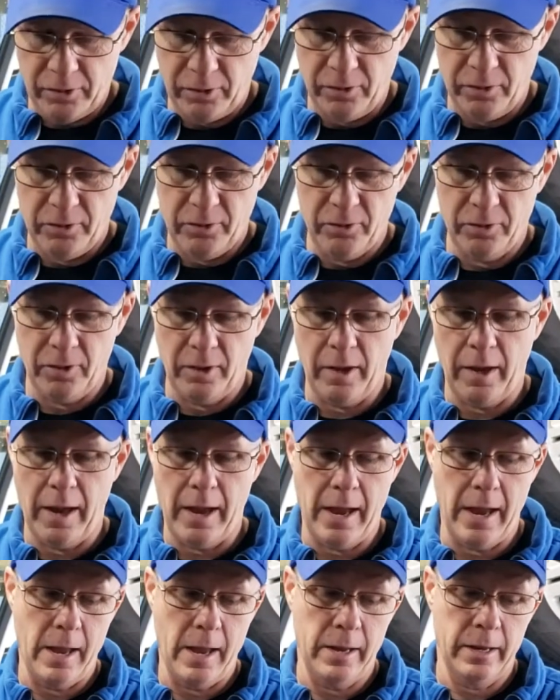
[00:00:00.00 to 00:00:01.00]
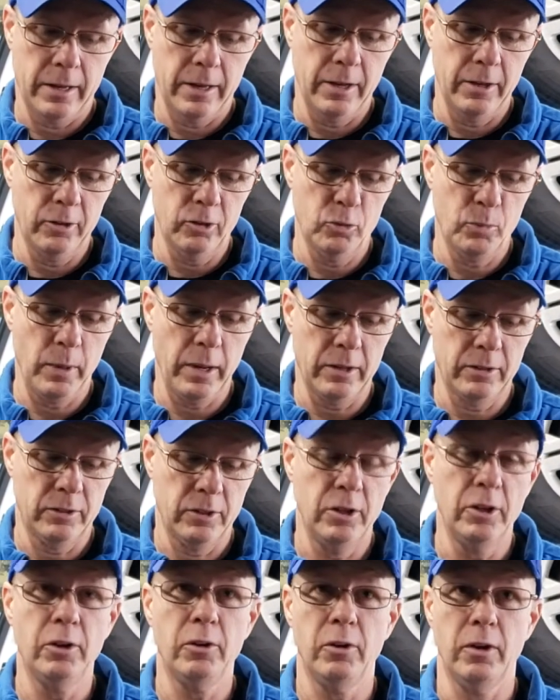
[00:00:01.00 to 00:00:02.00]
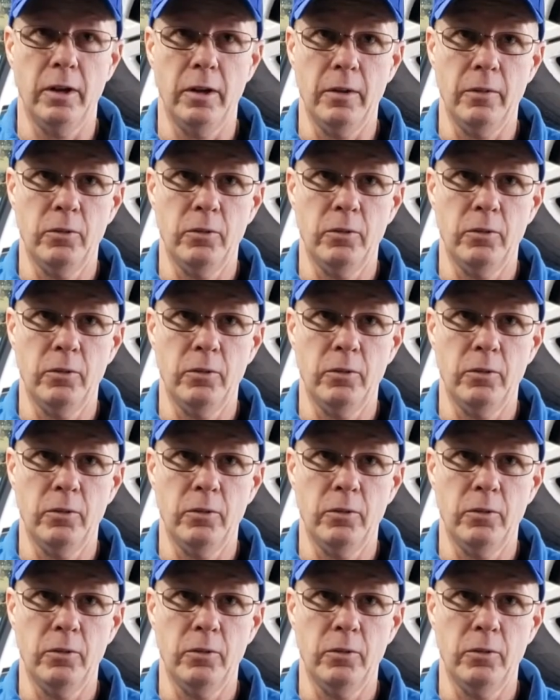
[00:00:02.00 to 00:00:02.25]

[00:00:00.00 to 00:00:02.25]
and this is a kills bacteria.